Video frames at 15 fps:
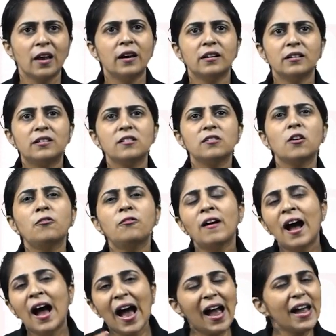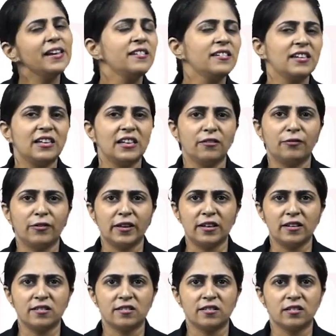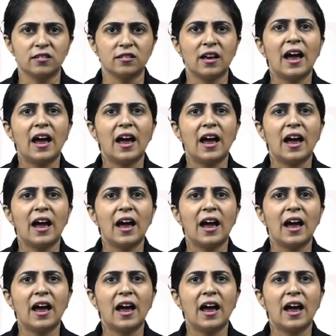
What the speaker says: It is of high significance